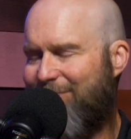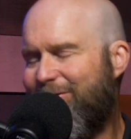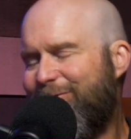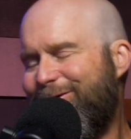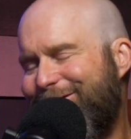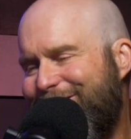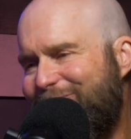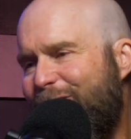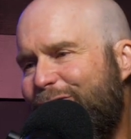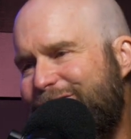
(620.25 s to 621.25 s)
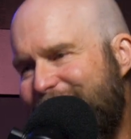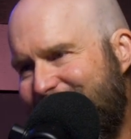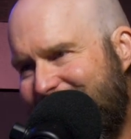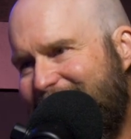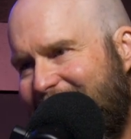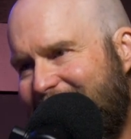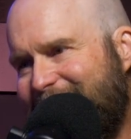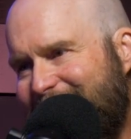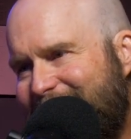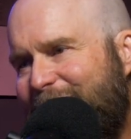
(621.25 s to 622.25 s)
But really, most of the time,
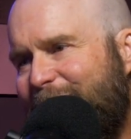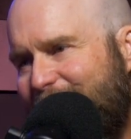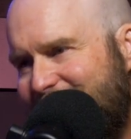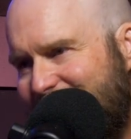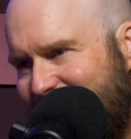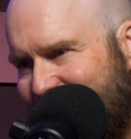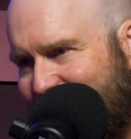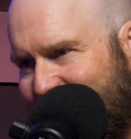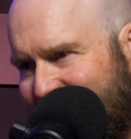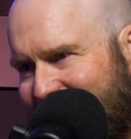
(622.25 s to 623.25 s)
to most of the people we're